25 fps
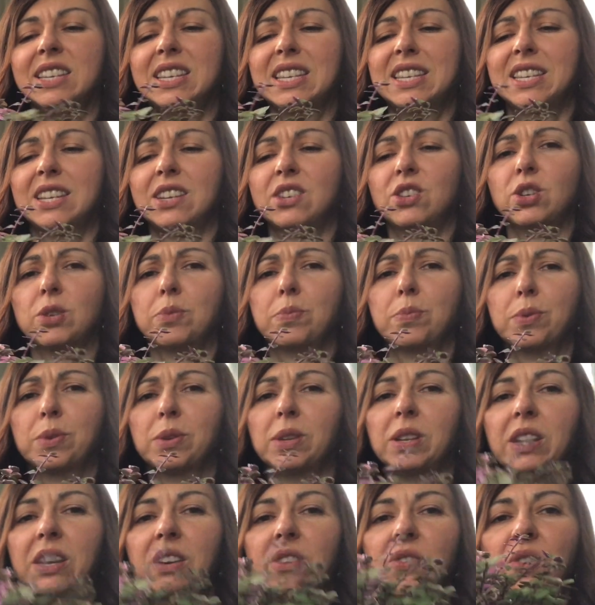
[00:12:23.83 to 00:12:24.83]
is such a
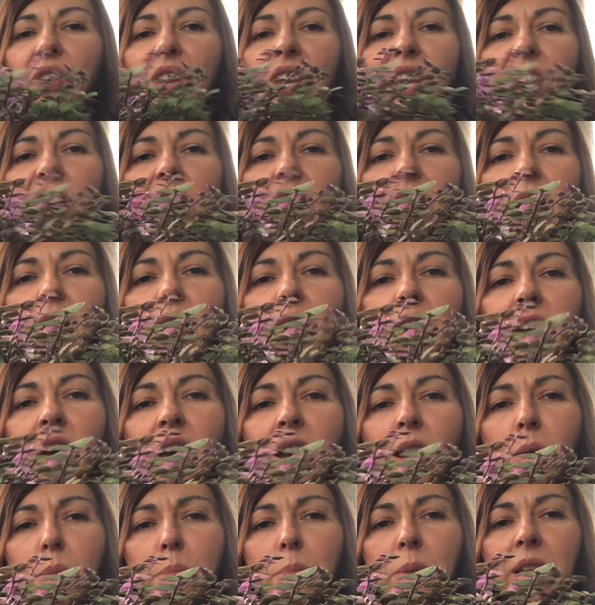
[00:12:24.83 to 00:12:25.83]
prolific
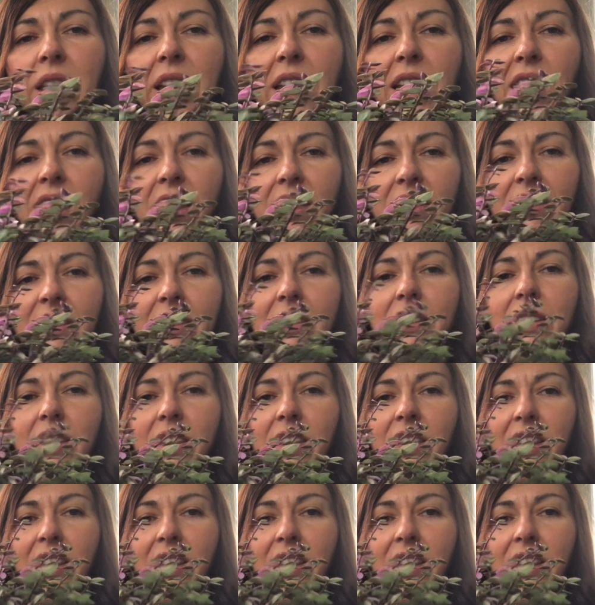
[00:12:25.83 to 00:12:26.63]
plant.